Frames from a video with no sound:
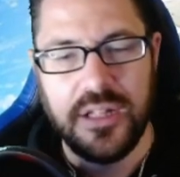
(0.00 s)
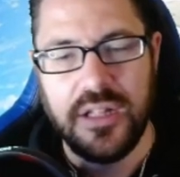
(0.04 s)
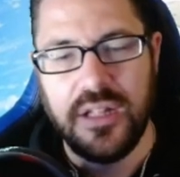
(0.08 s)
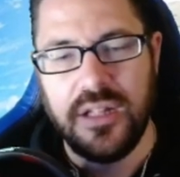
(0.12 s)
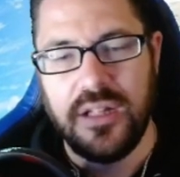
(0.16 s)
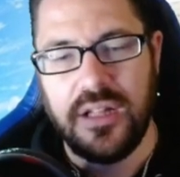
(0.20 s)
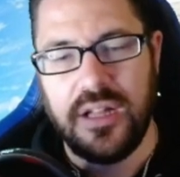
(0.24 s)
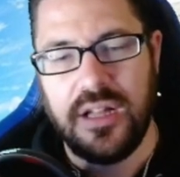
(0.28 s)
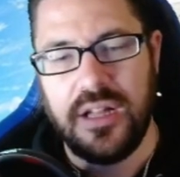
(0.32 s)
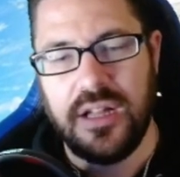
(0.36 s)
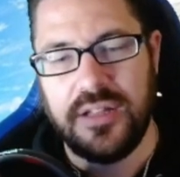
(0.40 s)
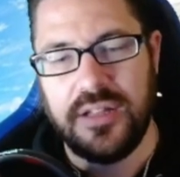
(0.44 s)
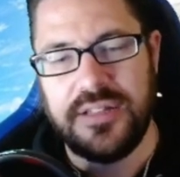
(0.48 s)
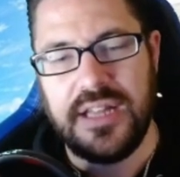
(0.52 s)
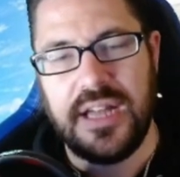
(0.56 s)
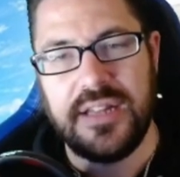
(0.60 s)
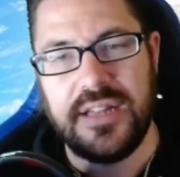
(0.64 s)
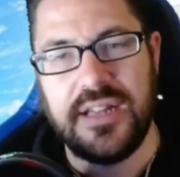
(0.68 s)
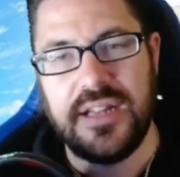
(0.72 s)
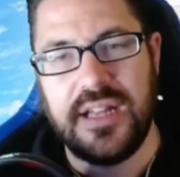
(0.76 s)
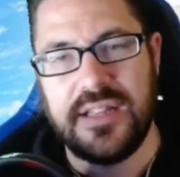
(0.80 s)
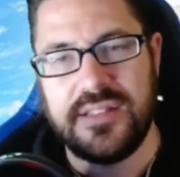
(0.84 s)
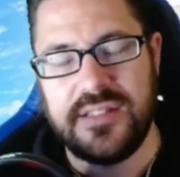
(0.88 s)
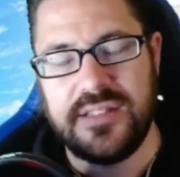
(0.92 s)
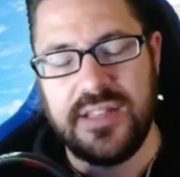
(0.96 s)
Uh,
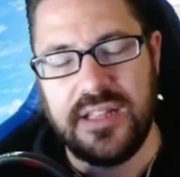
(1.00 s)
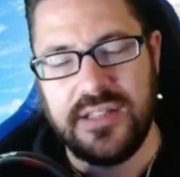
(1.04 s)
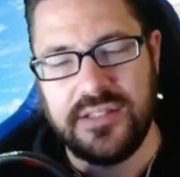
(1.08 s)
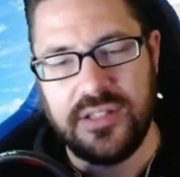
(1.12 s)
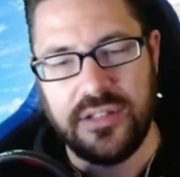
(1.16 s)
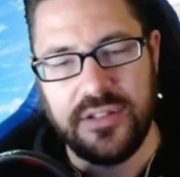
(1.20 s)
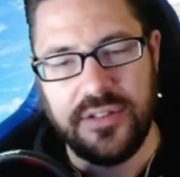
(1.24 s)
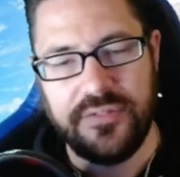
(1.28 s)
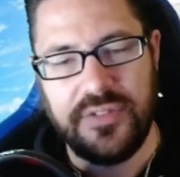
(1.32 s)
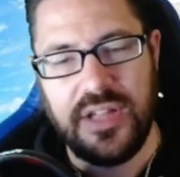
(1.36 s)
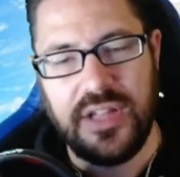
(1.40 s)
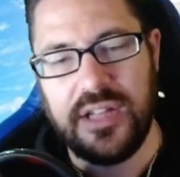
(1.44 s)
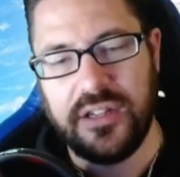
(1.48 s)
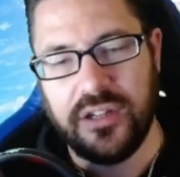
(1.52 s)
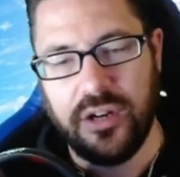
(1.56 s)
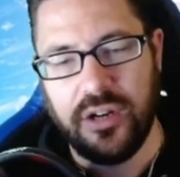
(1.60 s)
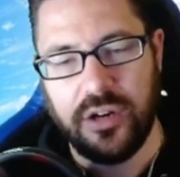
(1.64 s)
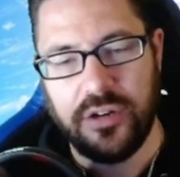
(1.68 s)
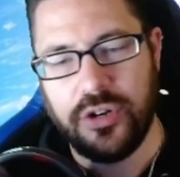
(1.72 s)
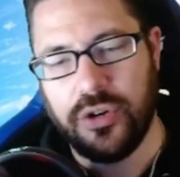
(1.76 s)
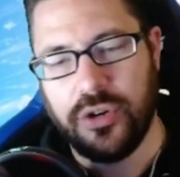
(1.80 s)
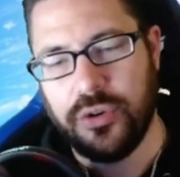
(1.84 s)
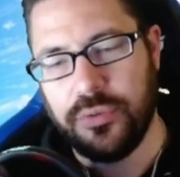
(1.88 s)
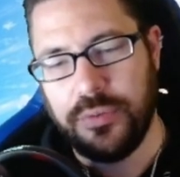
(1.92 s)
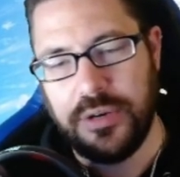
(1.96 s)
Nana says on the vanguard
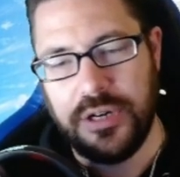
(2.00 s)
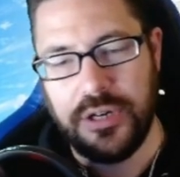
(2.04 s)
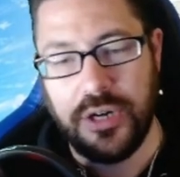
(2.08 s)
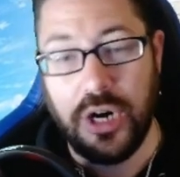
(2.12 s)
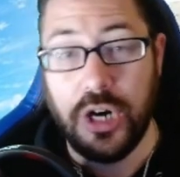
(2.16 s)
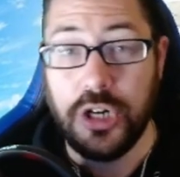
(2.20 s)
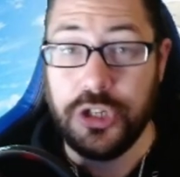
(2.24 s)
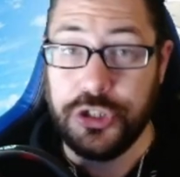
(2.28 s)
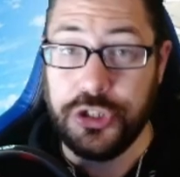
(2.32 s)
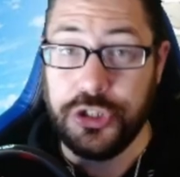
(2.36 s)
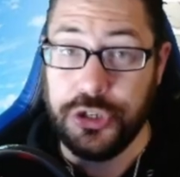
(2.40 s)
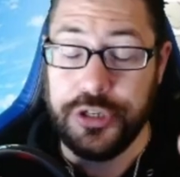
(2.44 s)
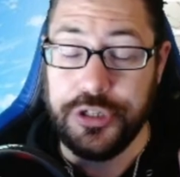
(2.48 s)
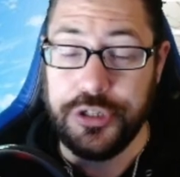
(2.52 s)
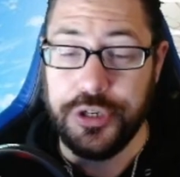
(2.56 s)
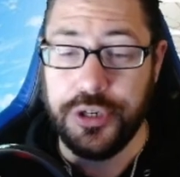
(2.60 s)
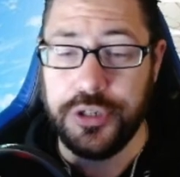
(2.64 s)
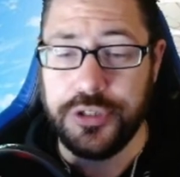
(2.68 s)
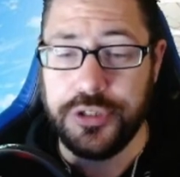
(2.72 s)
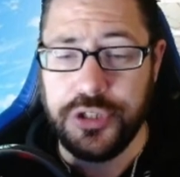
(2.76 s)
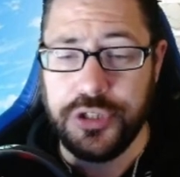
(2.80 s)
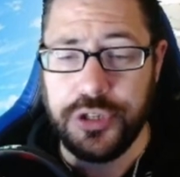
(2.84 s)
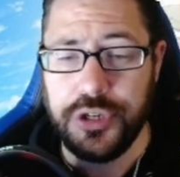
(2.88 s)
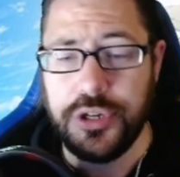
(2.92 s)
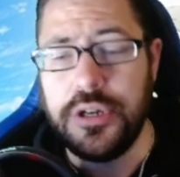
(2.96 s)
or rearguard during your
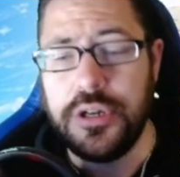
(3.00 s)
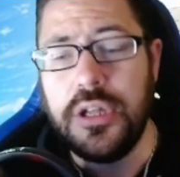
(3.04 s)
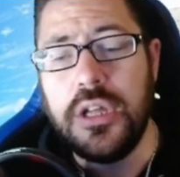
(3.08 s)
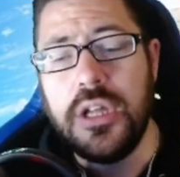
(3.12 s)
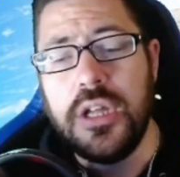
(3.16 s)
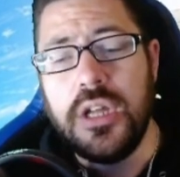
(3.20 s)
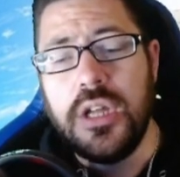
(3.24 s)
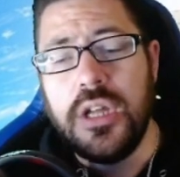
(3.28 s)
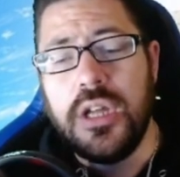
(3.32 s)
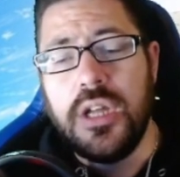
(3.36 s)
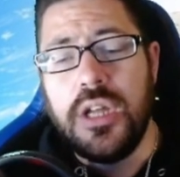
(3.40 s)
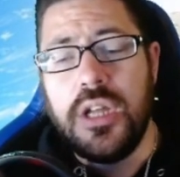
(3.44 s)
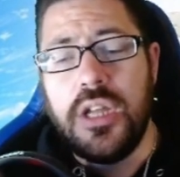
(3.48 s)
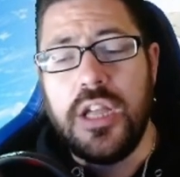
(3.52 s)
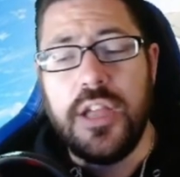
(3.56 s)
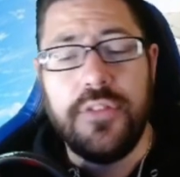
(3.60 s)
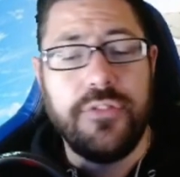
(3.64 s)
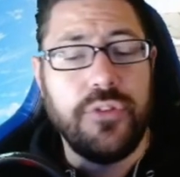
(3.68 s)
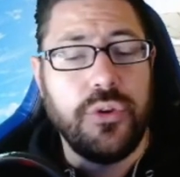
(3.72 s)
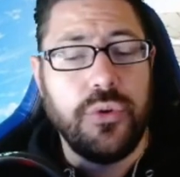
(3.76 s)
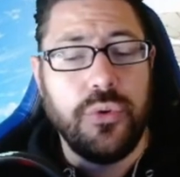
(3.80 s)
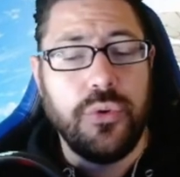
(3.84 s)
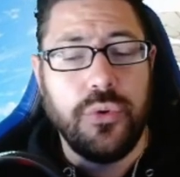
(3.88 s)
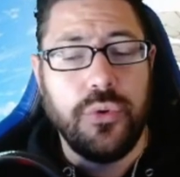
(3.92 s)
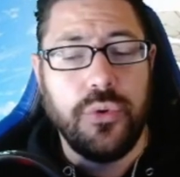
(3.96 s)
turn, if
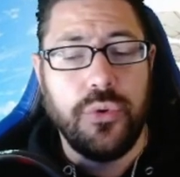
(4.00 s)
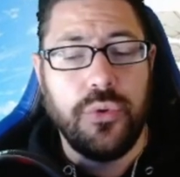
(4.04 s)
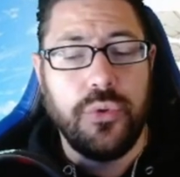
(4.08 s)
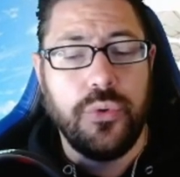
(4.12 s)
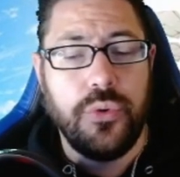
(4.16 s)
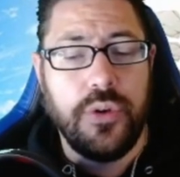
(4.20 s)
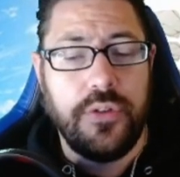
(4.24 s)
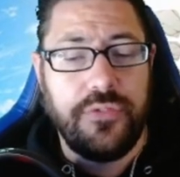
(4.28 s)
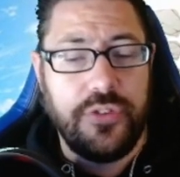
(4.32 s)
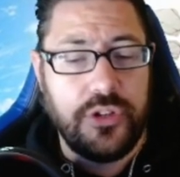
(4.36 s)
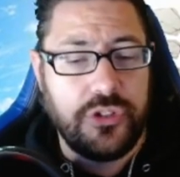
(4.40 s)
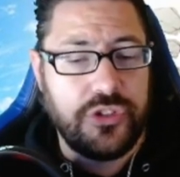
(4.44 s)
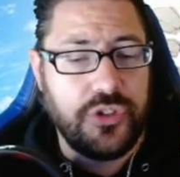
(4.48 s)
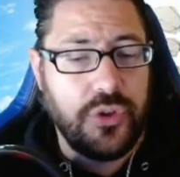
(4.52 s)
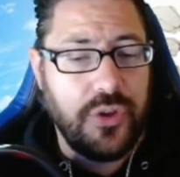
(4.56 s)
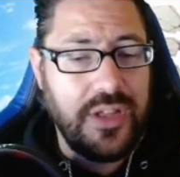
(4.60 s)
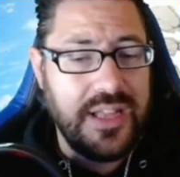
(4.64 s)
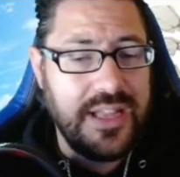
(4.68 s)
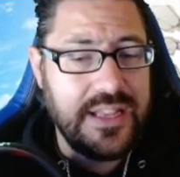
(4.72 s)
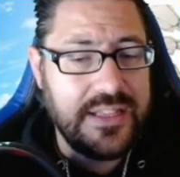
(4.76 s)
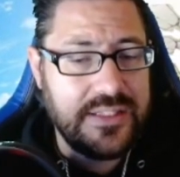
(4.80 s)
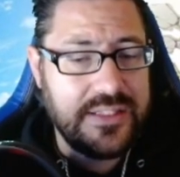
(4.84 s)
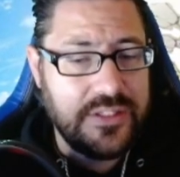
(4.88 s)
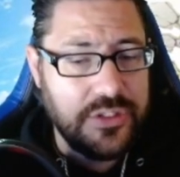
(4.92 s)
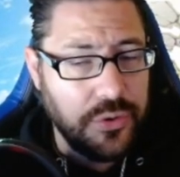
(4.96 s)
you if your soul
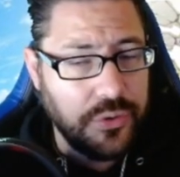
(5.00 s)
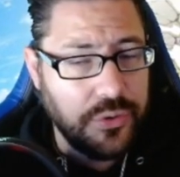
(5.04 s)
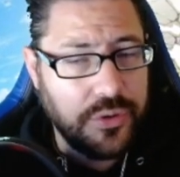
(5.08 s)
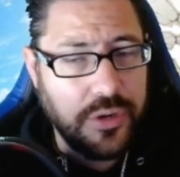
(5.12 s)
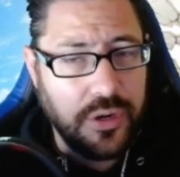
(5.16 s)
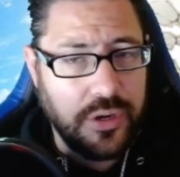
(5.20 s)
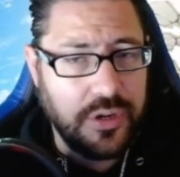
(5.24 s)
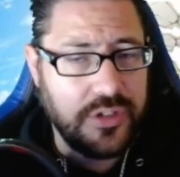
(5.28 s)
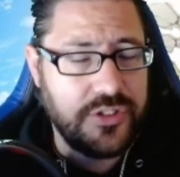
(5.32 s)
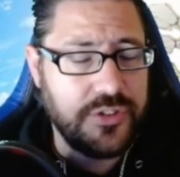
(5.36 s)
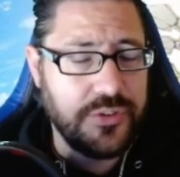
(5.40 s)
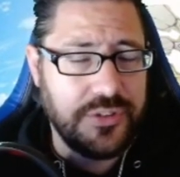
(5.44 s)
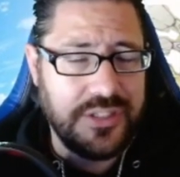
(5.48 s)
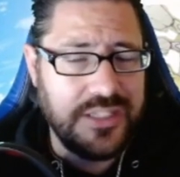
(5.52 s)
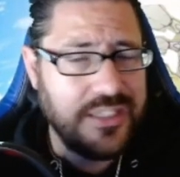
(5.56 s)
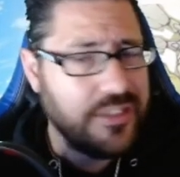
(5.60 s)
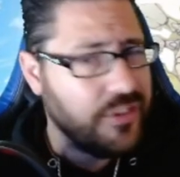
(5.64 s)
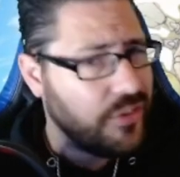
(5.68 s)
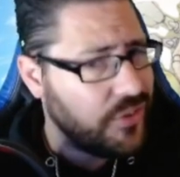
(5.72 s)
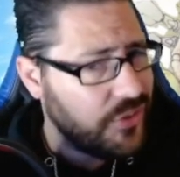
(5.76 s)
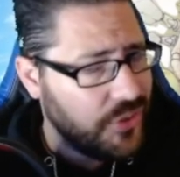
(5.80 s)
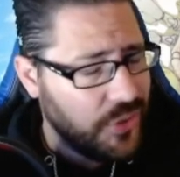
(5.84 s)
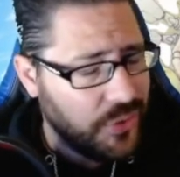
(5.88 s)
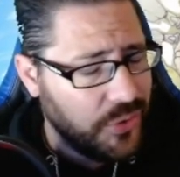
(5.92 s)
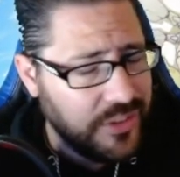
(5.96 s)
has no cards, so again
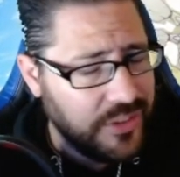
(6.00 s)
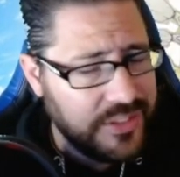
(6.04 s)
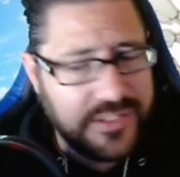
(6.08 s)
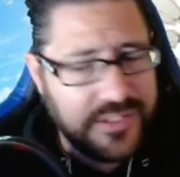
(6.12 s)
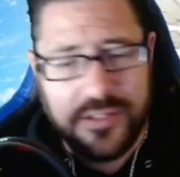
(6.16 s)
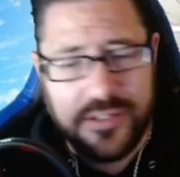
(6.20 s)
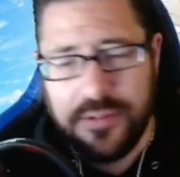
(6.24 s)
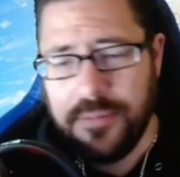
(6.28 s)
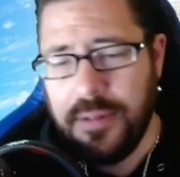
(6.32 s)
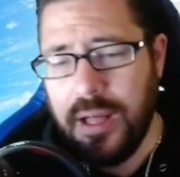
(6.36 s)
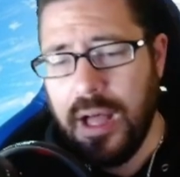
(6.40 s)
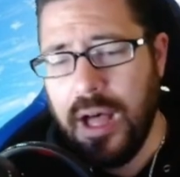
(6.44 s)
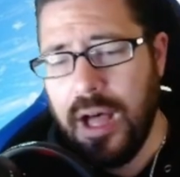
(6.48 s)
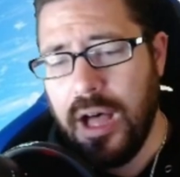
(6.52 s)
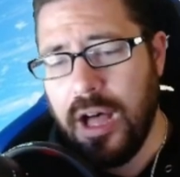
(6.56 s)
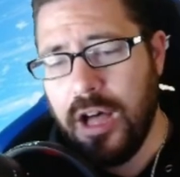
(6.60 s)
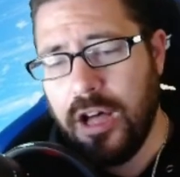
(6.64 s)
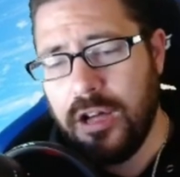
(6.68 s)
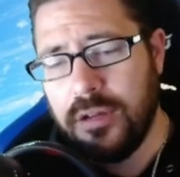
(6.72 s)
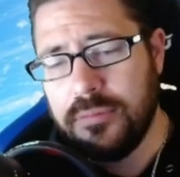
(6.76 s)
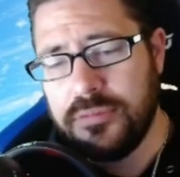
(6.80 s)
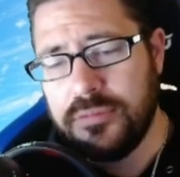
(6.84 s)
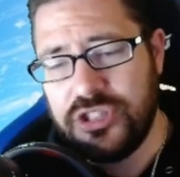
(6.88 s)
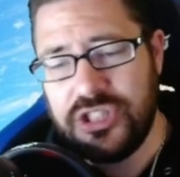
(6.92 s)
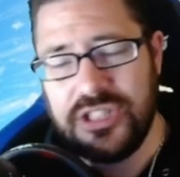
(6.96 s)
you're soulless,
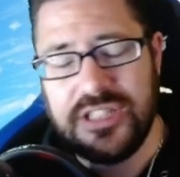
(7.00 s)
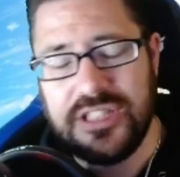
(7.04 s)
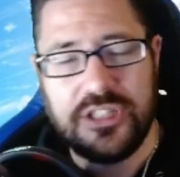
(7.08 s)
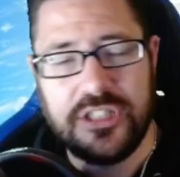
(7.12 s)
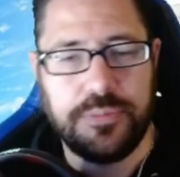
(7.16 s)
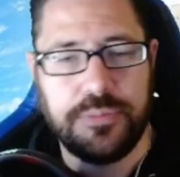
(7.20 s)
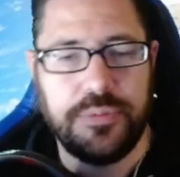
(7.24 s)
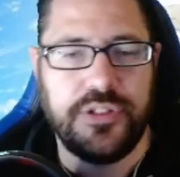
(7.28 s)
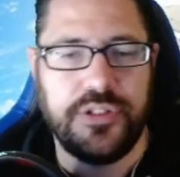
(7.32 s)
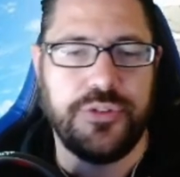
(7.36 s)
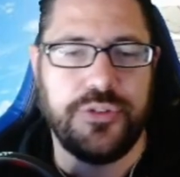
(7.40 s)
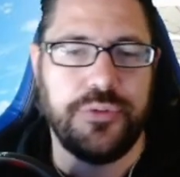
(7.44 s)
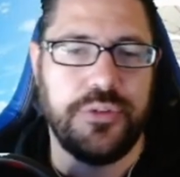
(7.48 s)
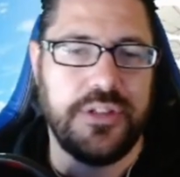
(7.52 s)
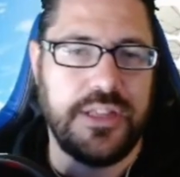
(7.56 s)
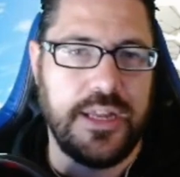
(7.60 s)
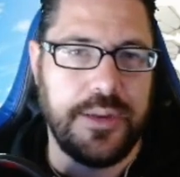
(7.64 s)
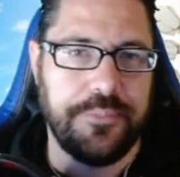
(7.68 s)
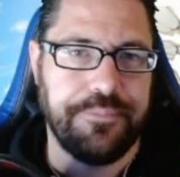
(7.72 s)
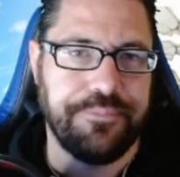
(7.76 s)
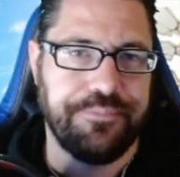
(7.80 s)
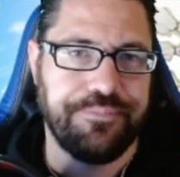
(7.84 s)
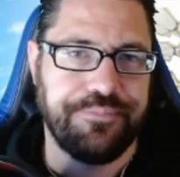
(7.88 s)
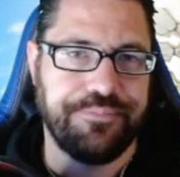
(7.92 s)
um, she gets plus 3k.